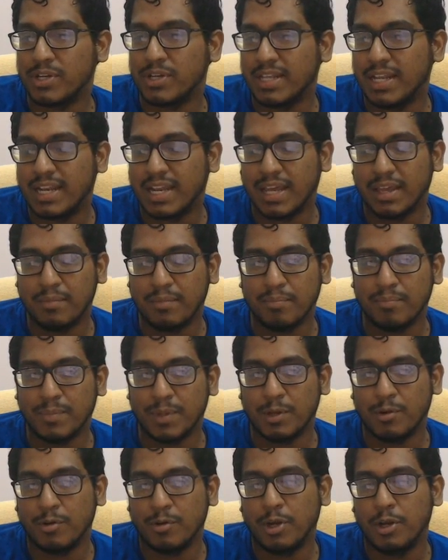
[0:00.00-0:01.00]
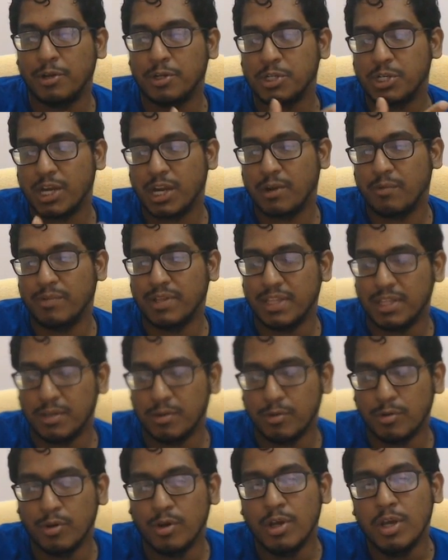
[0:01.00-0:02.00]
that I'm going to share with
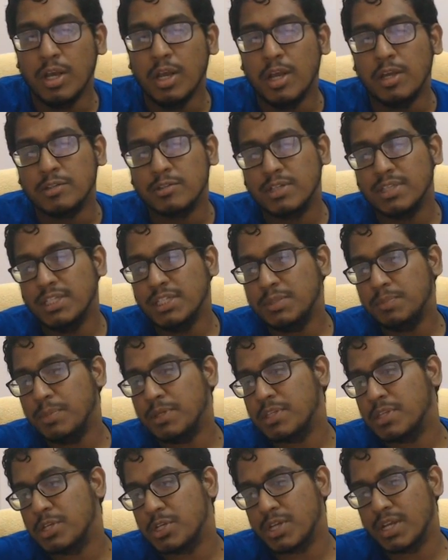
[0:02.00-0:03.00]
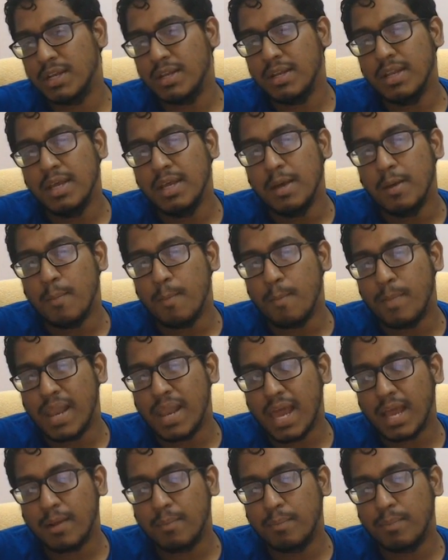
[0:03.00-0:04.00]
you. So in this position,
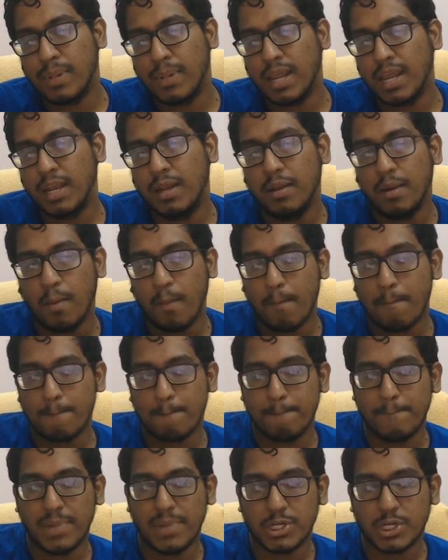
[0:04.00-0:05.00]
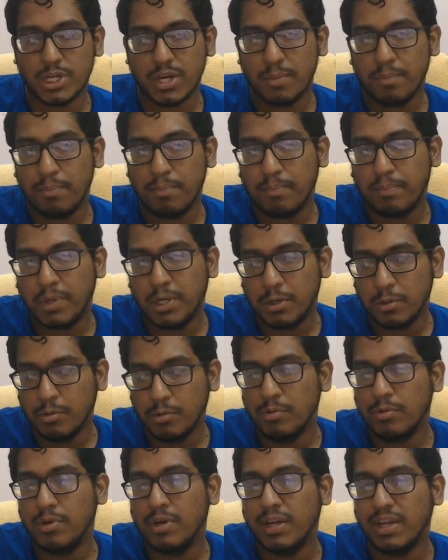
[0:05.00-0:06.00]
black played bishop
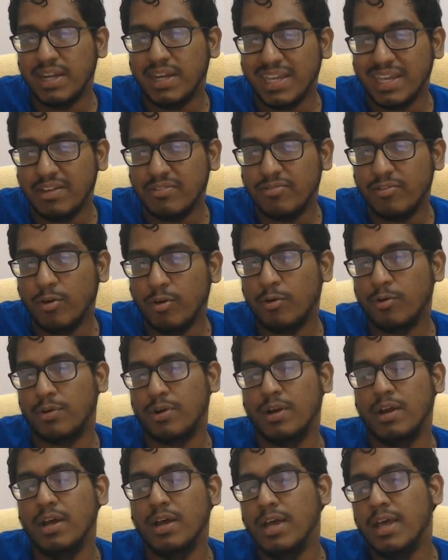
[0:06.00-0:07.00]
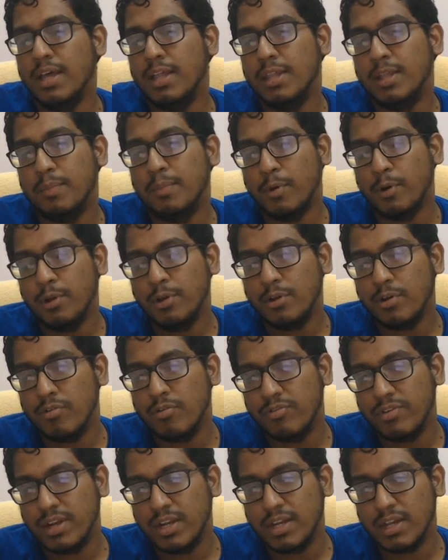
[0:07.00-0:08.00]
to d4. The point
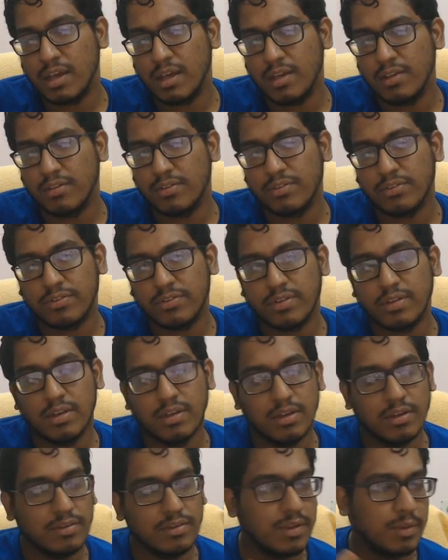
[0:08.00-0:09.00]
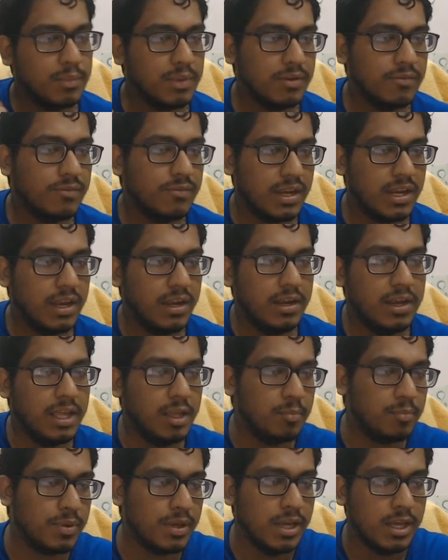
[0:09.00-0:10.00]
of it is something very
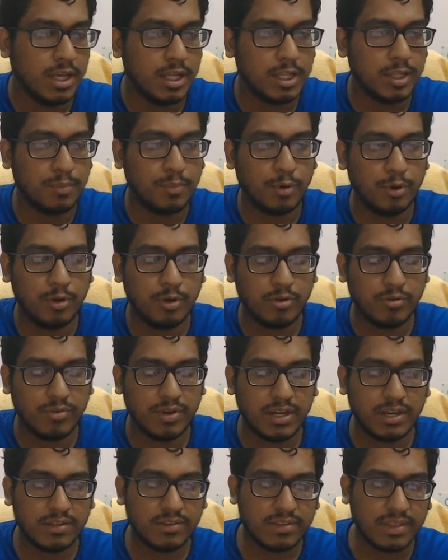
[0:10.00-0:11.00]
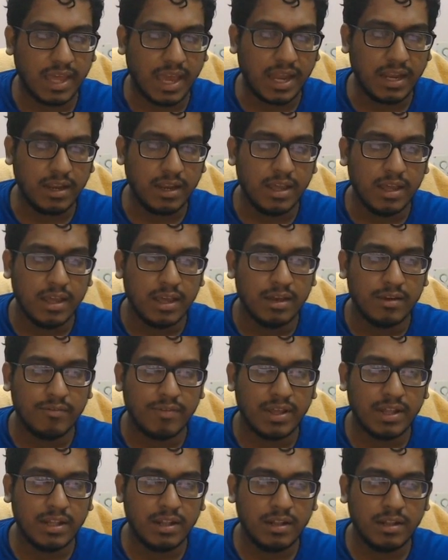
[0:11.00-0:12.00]
deep. The point of it is that
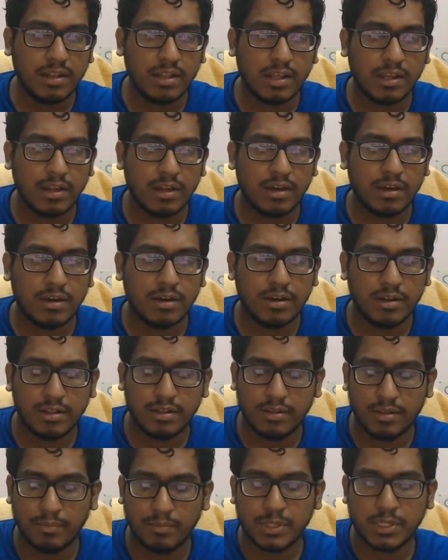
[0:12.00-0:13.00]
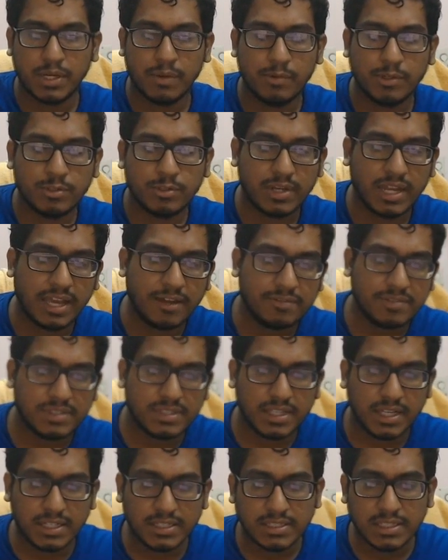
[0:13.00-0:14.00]
when the bishop was on
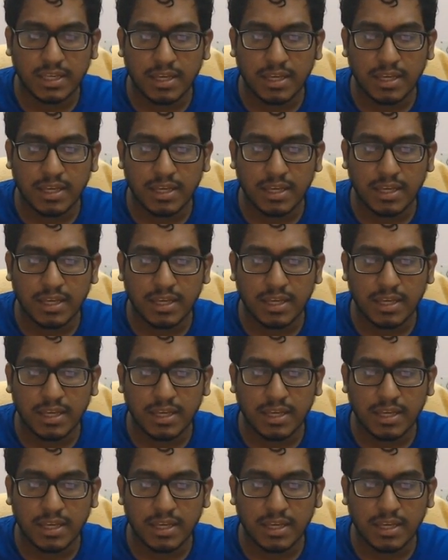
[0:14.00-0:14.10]
f6,